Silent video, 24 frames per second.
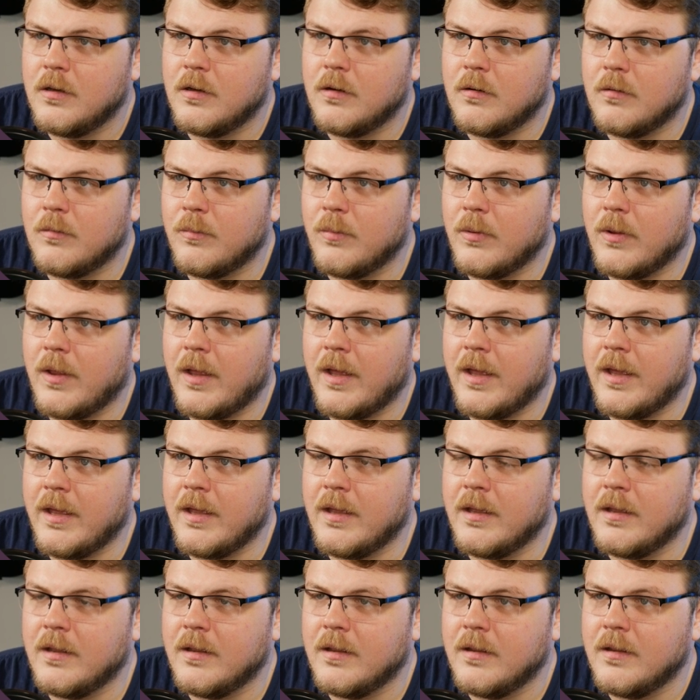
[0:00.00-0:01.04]
I'll
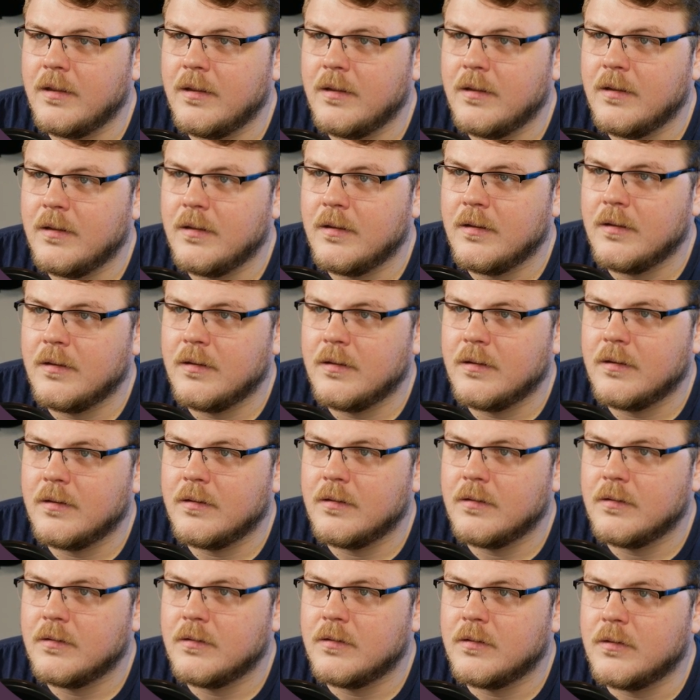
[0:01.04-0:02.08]
apply
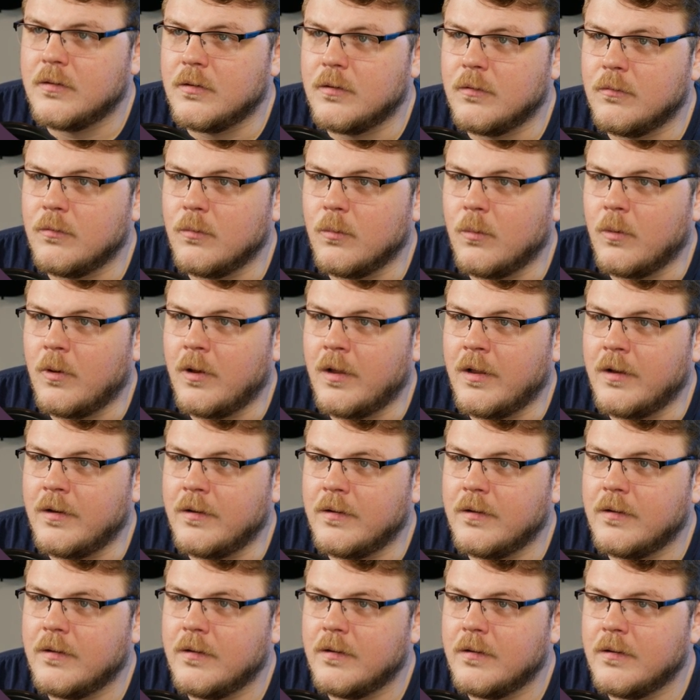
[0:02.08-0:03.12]
ServerWand
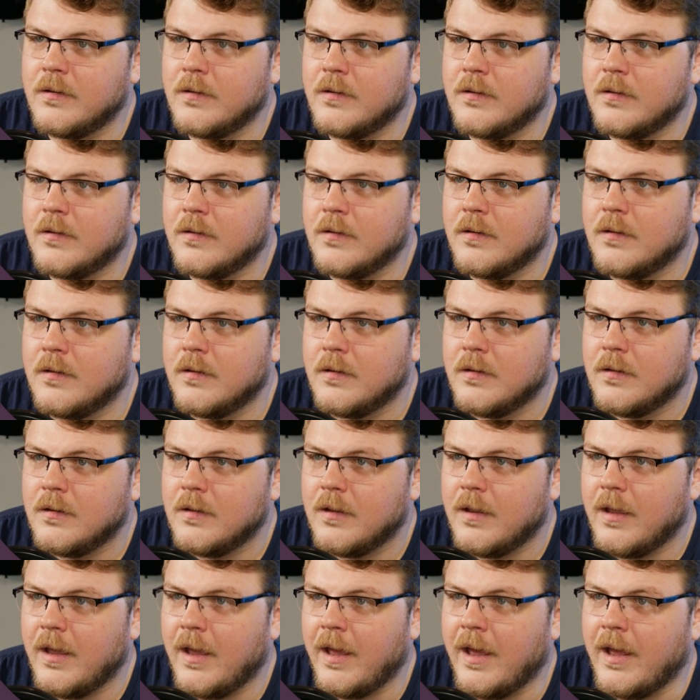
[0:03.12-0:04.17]

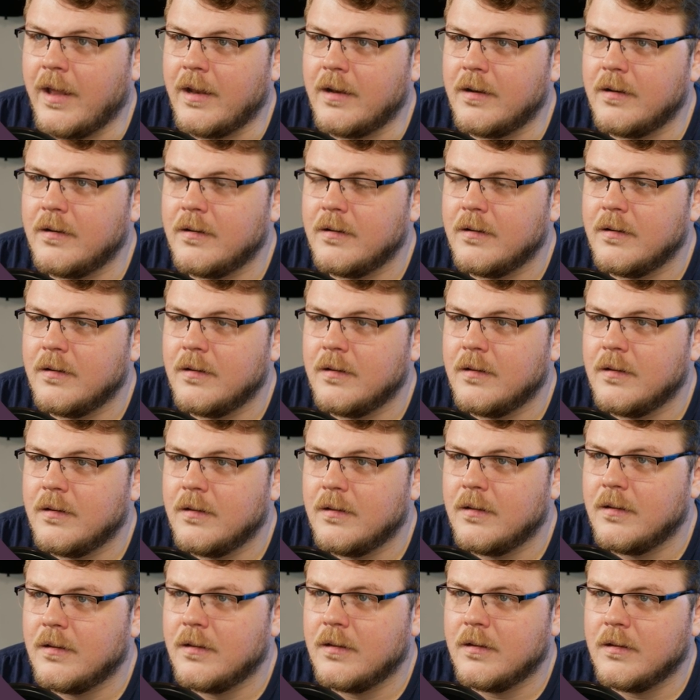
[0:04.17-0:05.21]
at
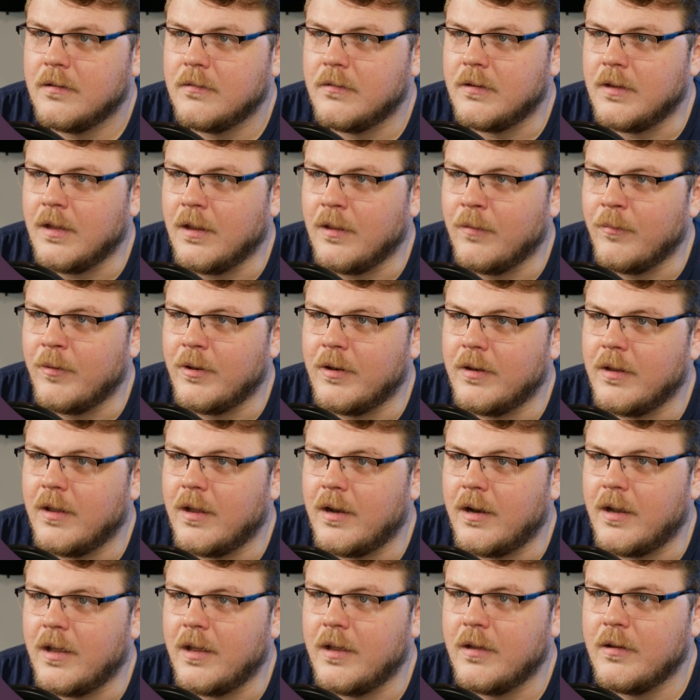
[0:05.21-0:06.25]
heavy element
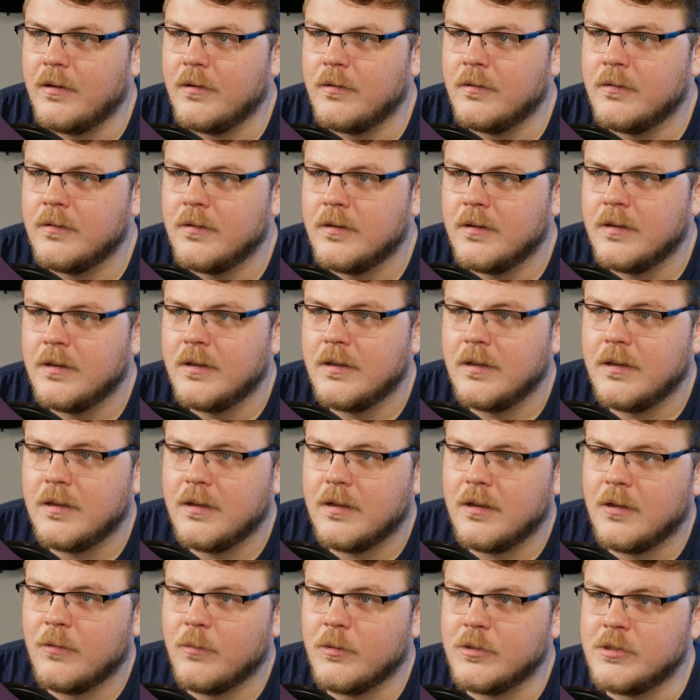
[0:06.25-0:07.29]
dot i o,
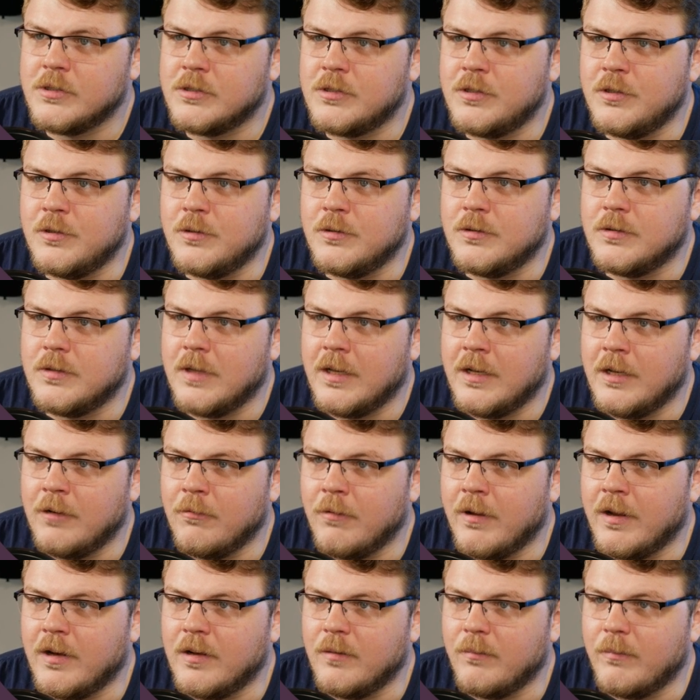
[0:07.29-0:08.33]
and we'll just use any
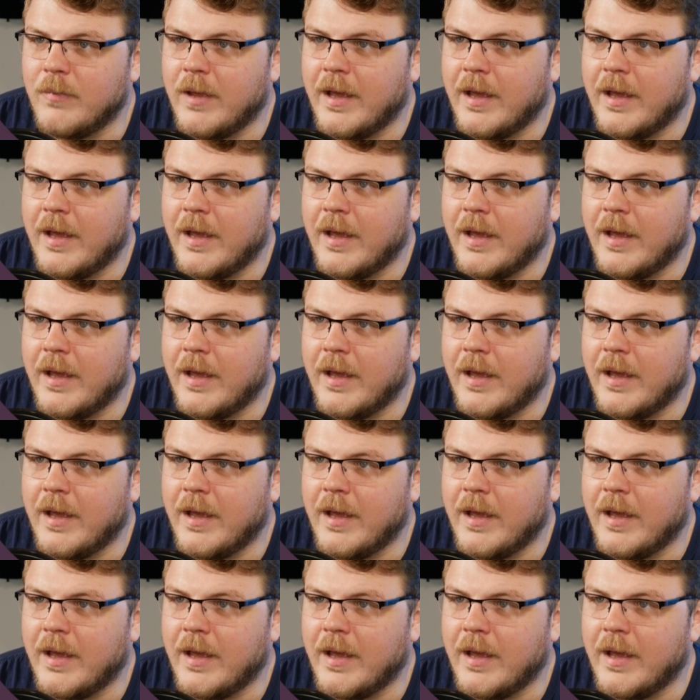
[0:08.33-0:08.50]
random